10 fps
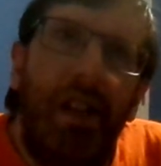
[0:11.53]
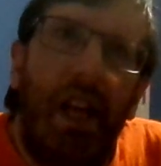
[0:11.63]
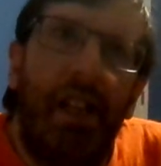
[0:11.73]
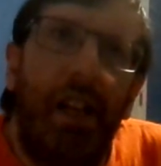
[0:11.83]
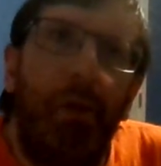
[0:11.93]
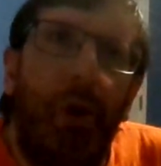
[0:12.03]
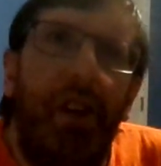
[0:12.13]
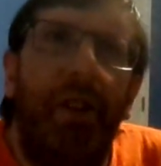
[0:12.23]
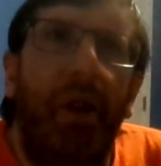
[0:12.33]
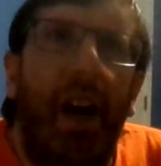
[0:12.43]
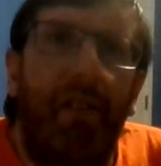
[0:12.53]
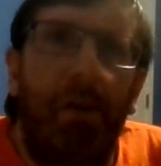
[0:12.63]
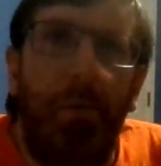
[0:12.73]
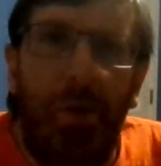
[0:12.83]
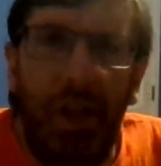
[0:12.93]
that they want to have
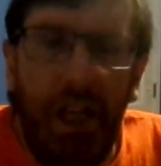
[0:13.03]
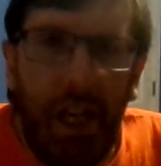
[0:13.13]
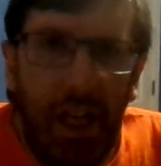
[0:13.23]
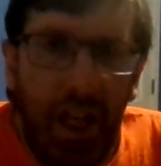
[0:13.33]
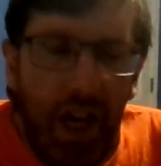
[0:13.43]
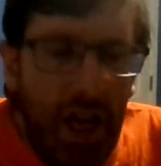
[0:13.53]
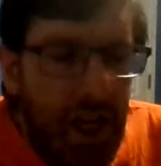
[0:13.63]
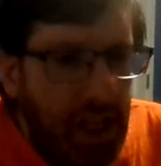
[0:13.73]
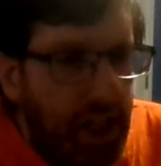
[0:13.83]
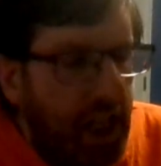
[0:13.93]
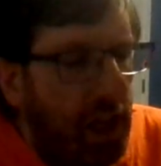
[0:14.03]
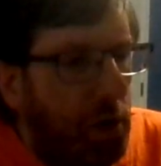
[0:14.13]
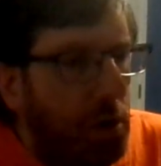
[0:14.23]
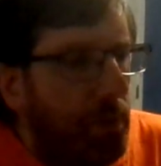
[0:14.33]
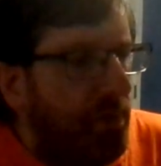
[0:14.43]
completed.
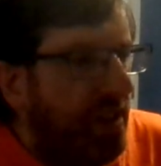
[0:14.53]
Now,